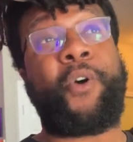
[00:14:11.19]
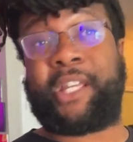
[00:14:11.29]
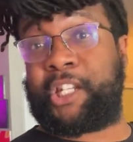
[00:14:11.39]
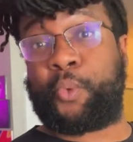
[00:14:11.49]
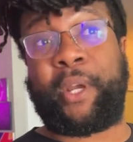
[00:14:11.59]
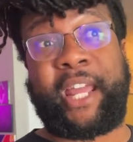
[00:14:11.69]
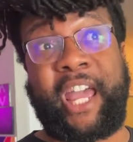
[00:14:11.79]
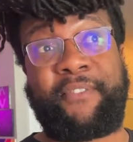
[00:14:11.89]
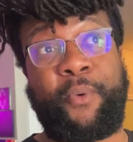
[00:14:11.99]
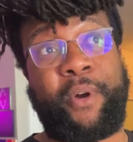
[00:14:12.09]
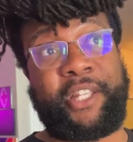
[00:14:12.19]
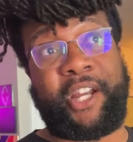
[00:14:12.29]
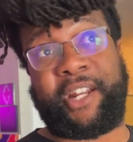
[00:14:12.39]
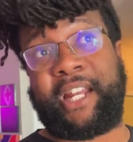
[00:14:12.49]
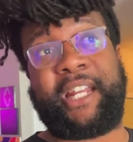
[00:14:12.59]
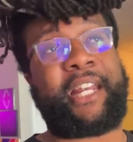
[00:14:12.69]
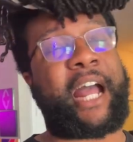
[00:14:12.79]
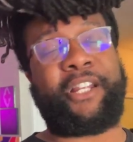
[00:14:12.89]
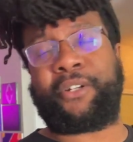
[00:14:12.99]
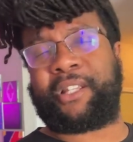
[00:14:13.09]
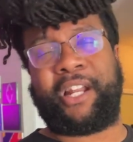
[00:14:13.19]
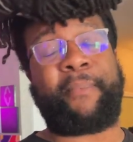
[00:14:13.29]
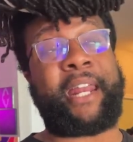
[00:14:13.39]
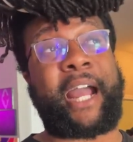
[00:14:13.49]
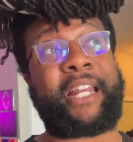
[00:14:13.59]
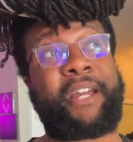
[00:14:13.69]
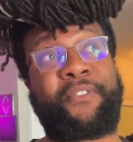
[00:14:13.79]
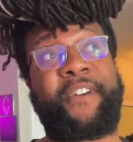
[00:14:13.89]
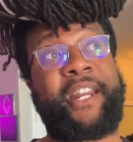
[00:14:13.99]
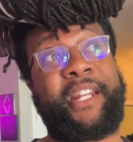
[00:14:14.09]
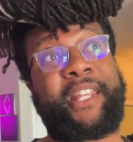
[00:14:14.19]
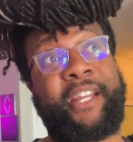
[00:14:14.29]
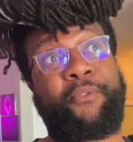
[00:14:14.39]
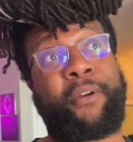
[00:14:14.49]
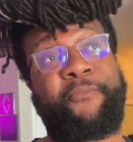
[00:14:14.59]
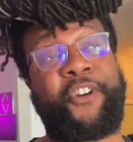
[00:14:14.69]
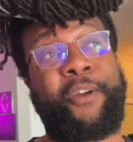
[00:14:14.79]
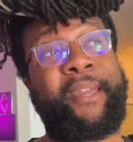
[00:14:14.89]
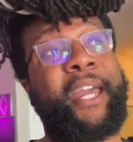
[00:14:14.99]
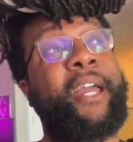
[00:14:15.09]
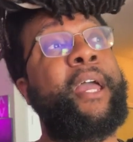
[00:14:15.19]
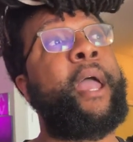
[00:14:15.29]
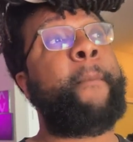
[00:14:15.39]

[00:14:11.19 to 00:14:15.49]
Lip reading: Or they just went heavy one year. They didn't. I looked it up and I could never find anything confirming it.